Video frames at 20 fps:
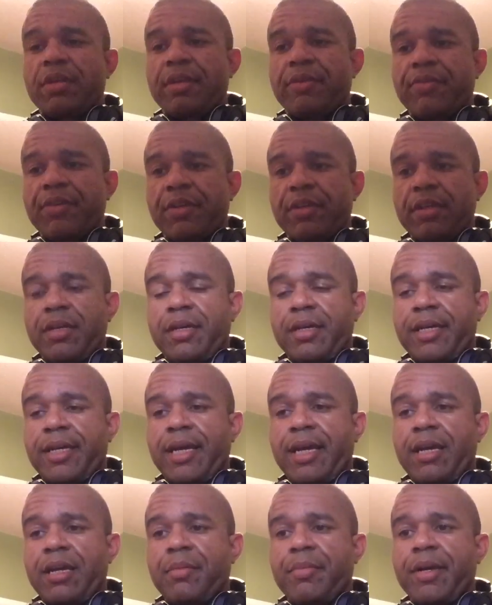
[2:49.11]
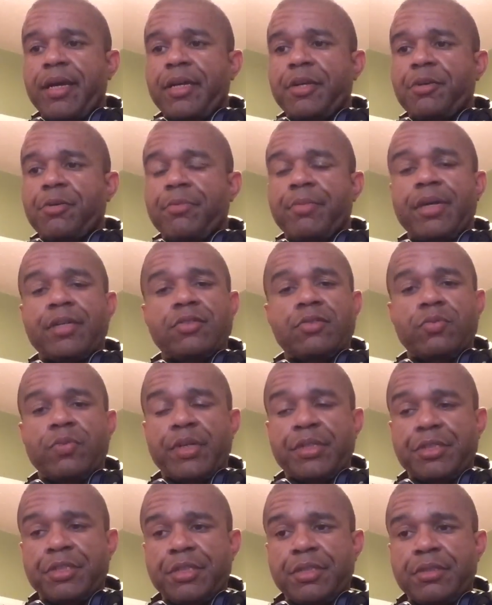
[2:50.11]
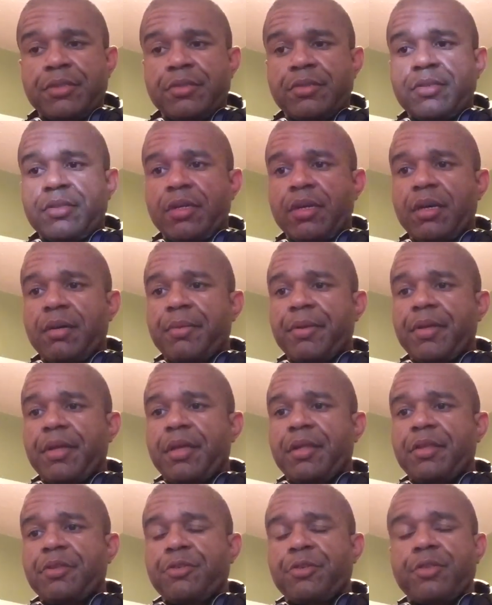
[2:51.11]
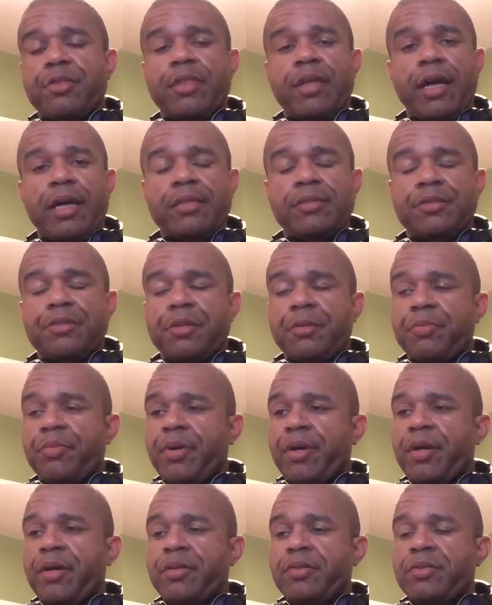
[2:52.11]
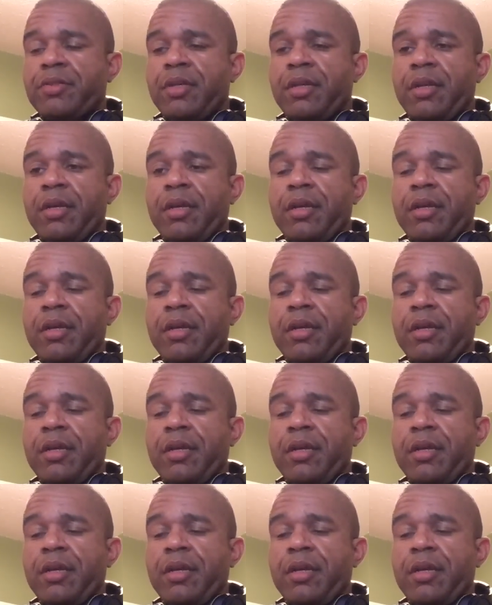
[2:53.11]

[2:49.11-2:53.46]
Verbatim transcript: giving Kacamak your best wishes and your thoughts and your prayers.